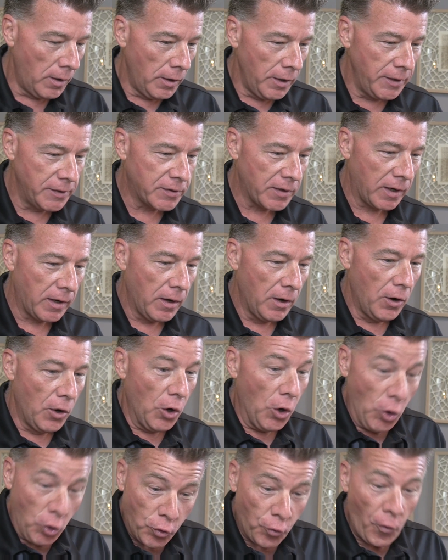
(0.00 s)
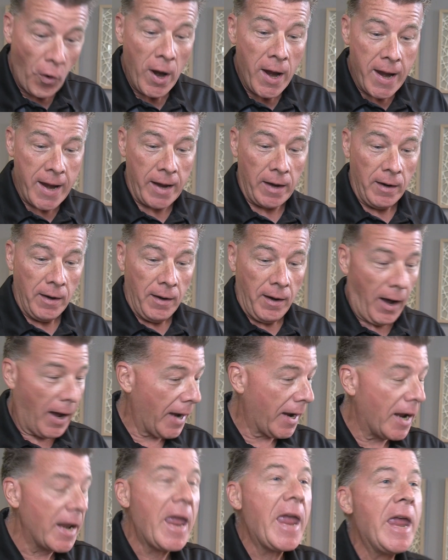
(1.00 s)
He's like, "Great.
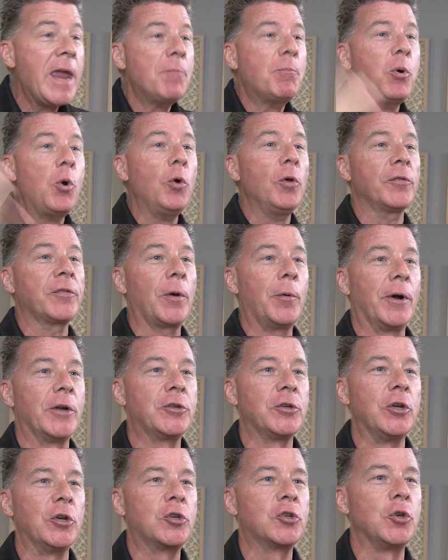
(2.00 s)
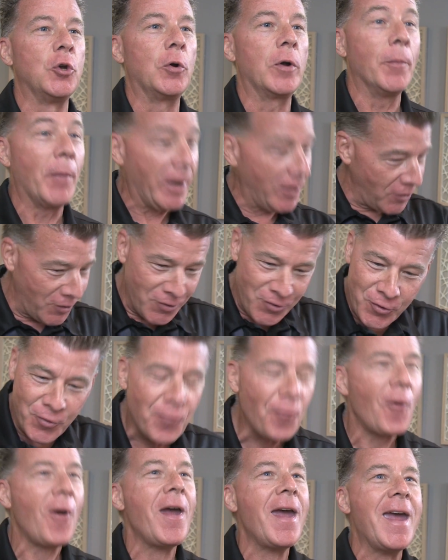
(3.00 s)
I got 8 pools I want you to shoot." I'm like,
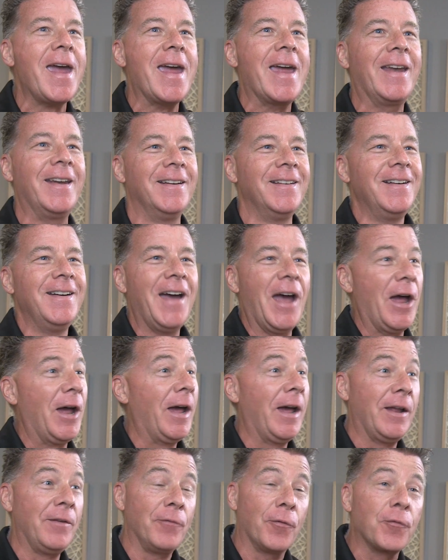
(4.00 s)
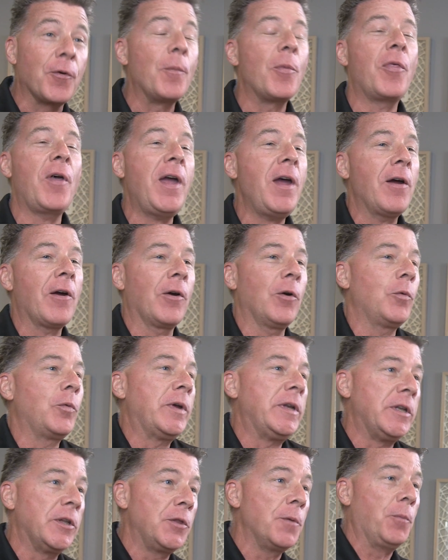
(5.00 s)
"Great." And from there,
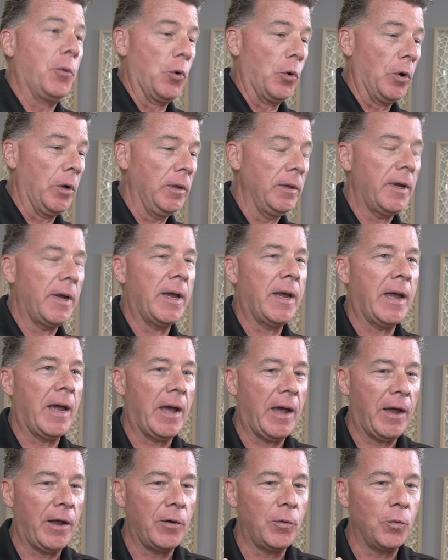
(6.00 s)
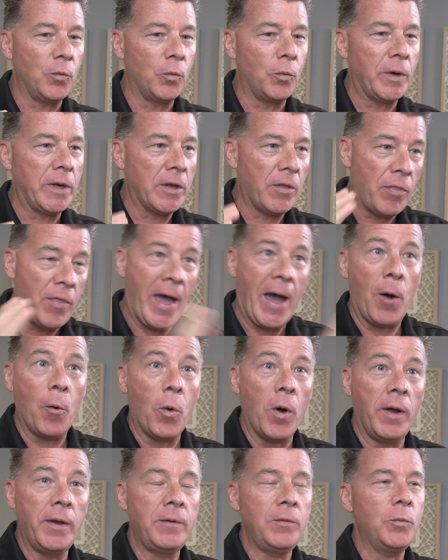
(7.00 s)
we did the pool, and we did that
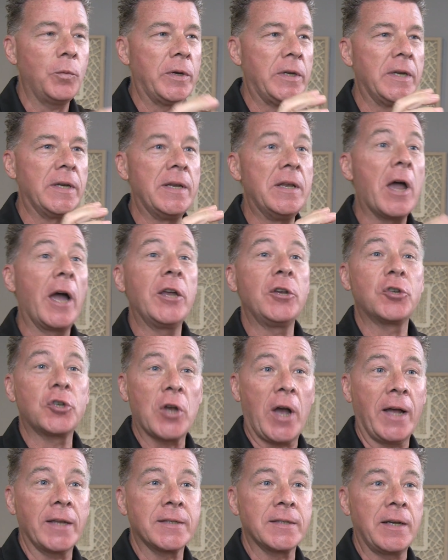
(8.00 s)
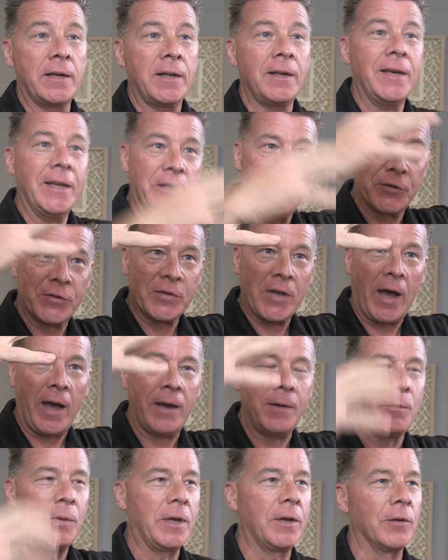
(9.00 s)
one. We did night shots in it,
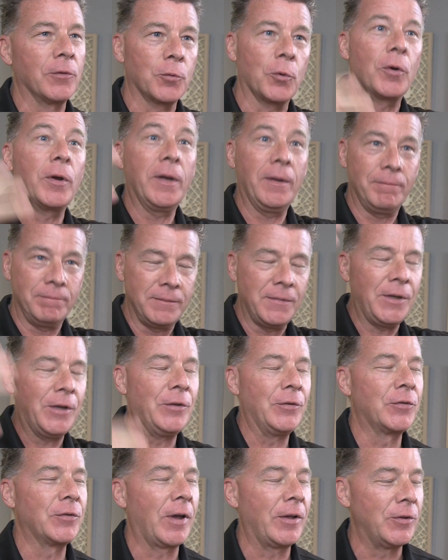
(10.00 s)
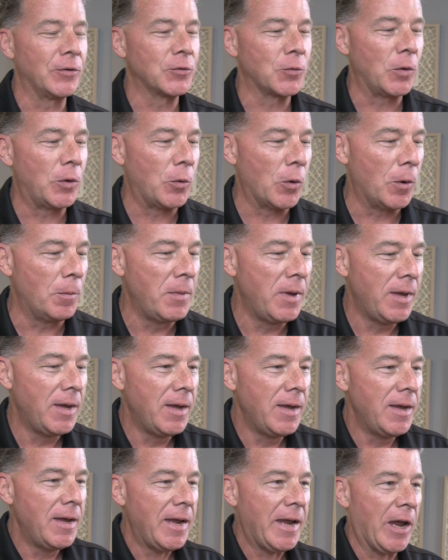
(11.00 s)
inside, because we're inside the screen room,
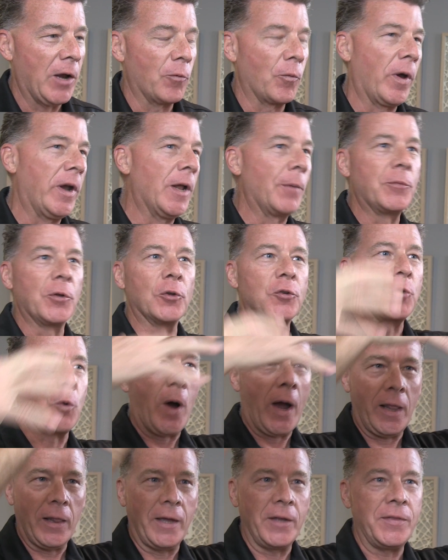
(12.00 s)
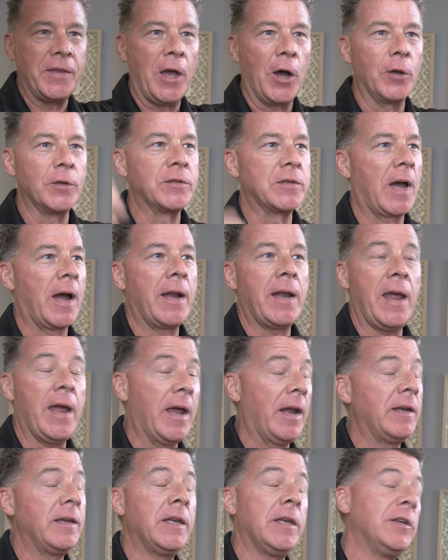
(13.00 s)
and right up till twilight, the outside,
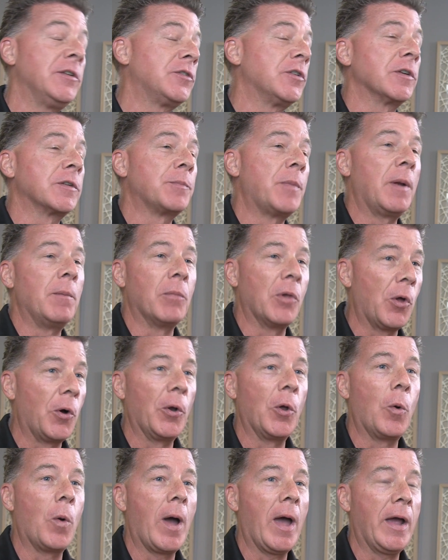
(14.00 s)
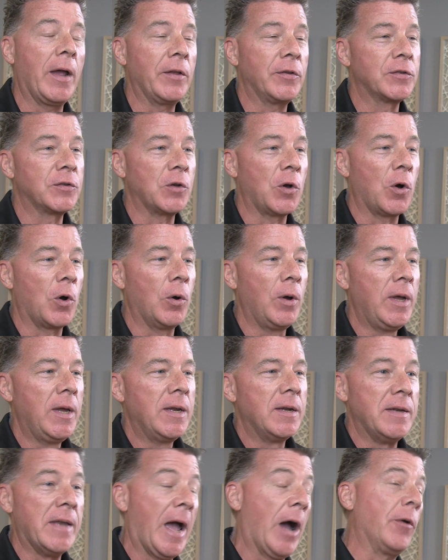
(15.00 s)
and he's just been blown away. So
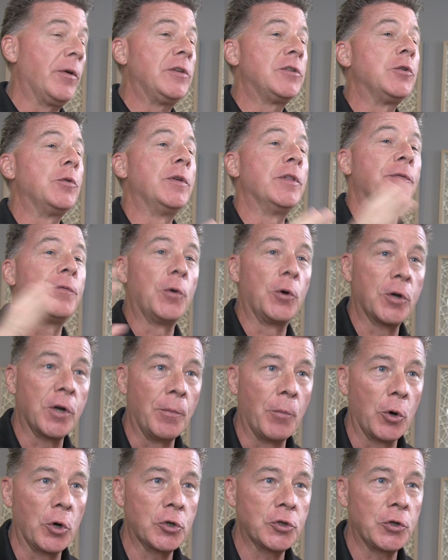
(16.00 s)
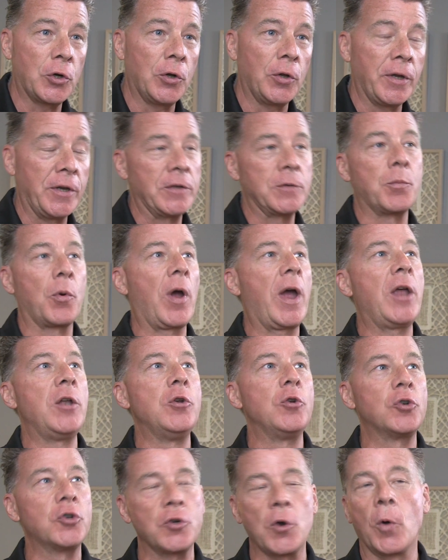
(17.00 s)
now he's doing the full commercial. His brand
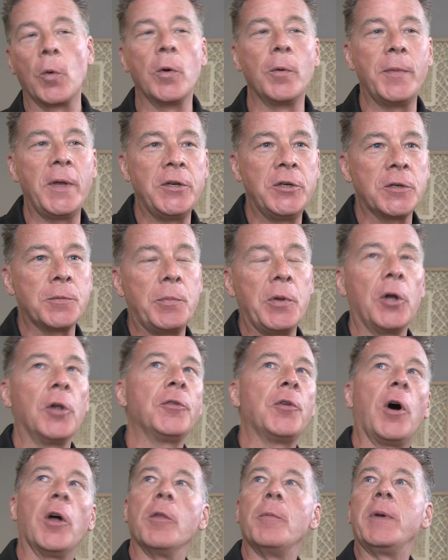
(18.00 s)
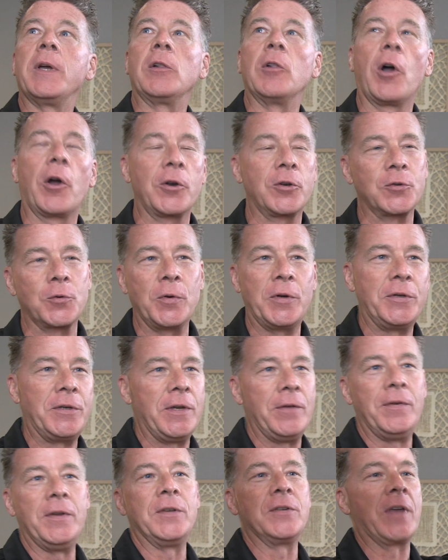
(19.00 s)
new showroom they just built, all the big large screen
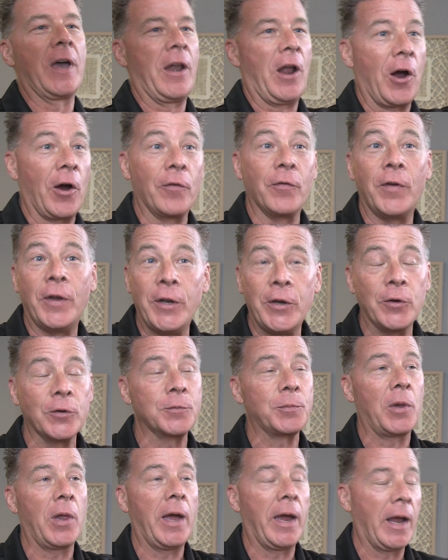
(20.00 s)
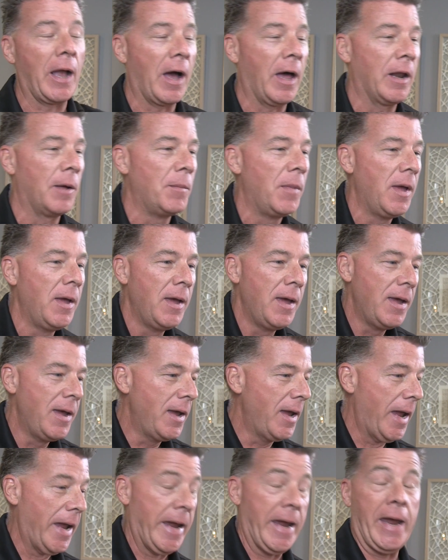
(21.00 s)
TVs, got our videos playing on them.
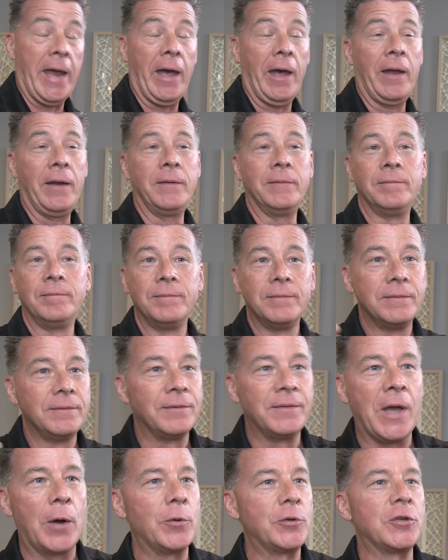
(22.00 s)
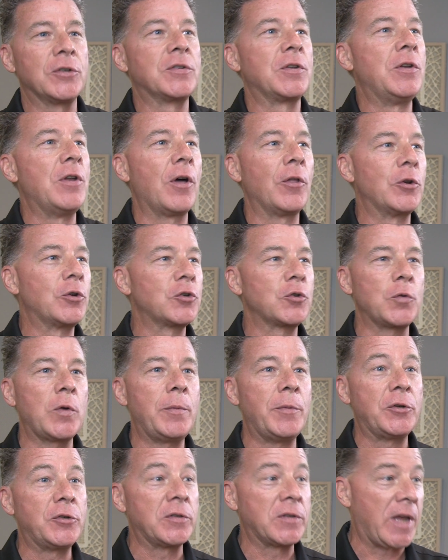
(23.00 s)
And that was just another
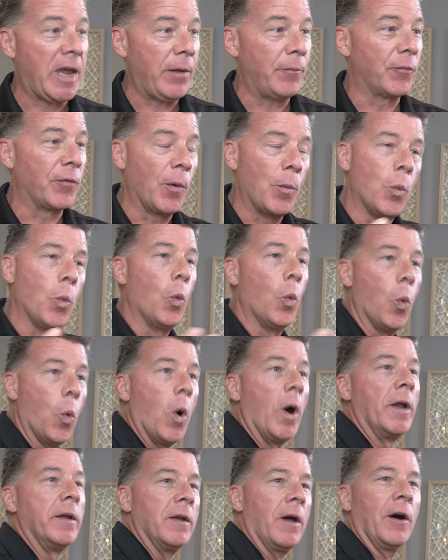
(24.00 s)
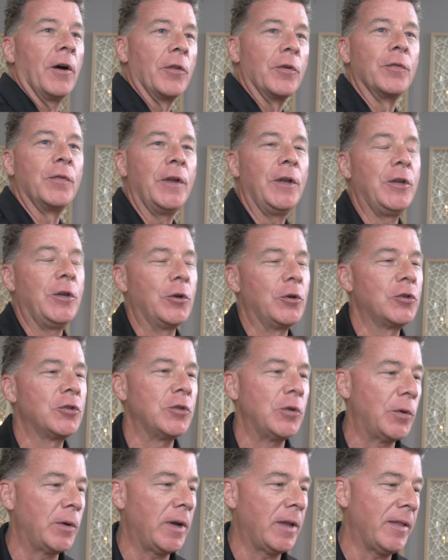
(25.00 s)
stream that just came from one other video
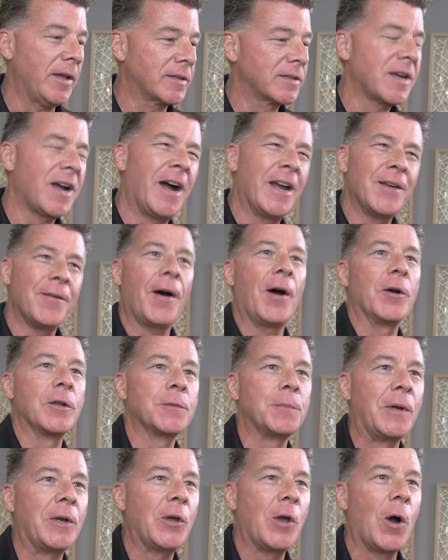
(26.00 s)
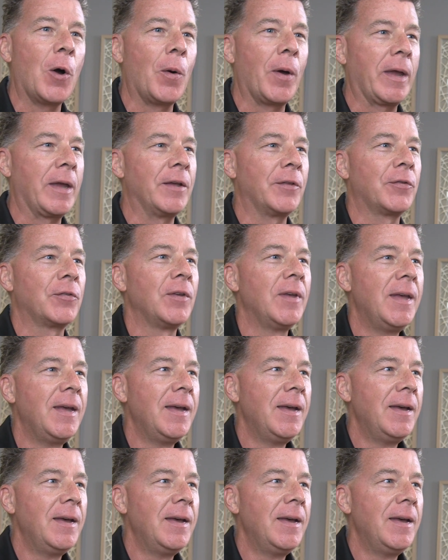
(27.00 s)
shoot. And that's kind of how it's been going. It's